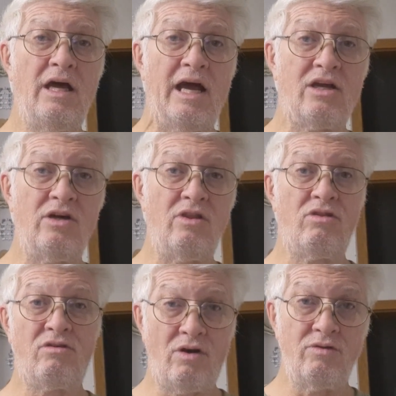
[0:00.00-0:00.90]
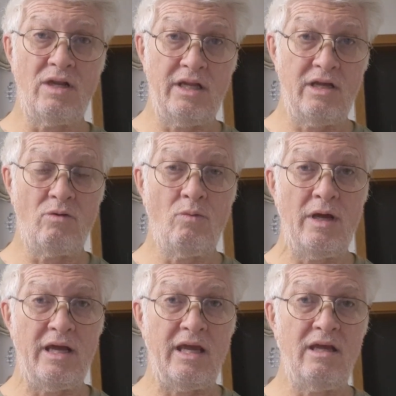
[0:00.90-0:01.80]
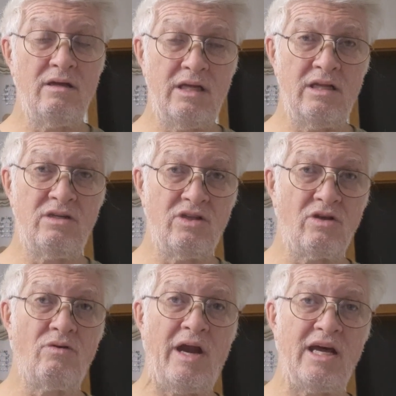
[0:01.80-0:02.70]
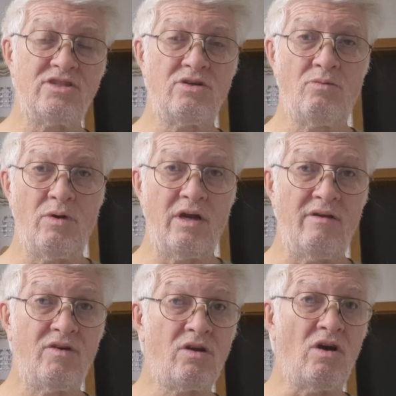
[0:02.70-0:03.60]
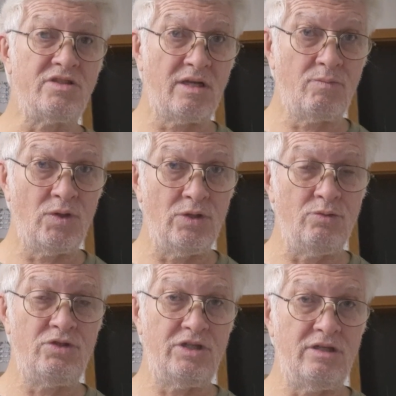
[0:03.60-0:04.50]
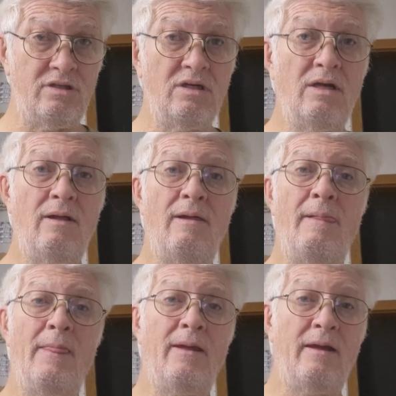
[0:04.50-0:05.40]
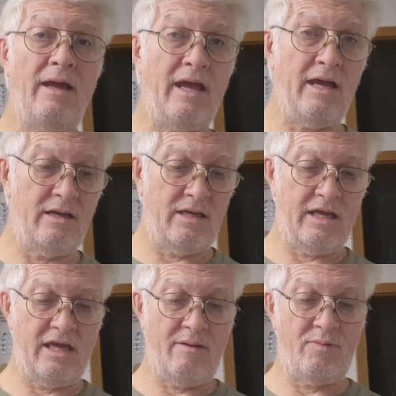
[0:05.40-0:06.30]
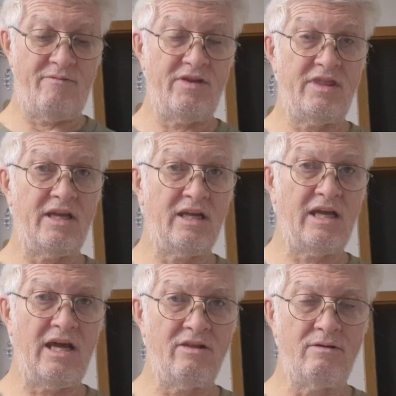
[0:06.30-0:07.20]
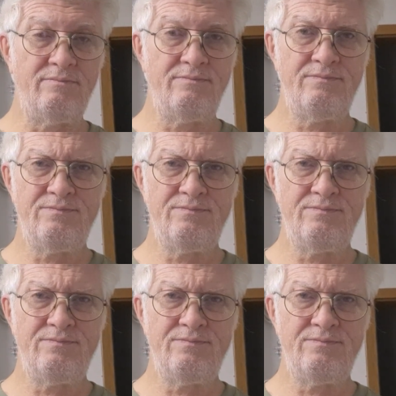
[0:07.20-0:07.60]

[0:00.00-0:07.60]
I couldn't throw the lid away into the grass or whatever, causing pollution, and it kept everything together.